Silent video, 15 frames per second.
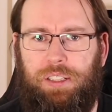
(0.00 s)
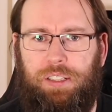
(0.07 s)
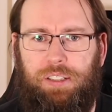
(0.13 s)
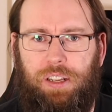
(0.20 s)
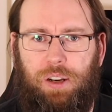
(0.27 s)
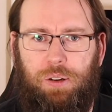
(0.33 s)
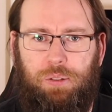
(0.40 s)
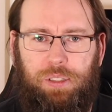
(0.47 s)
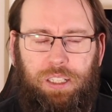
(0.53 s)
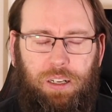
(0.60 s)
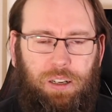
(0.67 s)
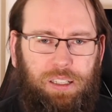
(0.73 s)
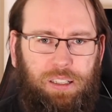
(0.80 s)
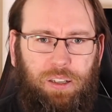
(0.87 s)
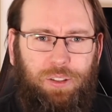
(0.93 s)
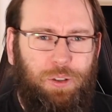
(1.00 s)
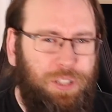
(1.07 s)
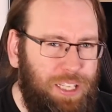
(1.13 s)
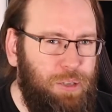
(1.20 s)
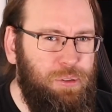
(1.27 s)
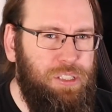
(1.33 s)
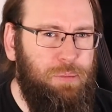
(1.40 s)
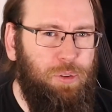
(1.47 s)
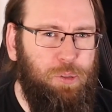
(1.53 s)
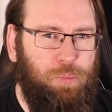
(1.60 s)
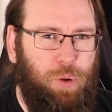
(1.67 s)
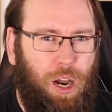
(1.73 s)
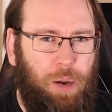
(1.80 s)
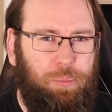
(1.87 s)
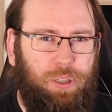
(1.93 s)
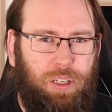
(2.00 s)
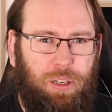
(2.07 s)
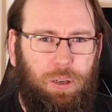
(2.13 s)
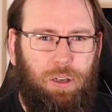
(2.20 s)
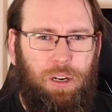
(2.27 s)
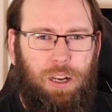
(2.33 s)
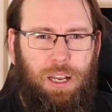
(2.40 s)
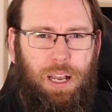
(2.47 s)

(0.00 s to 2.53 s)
So, I don't think it was the most popular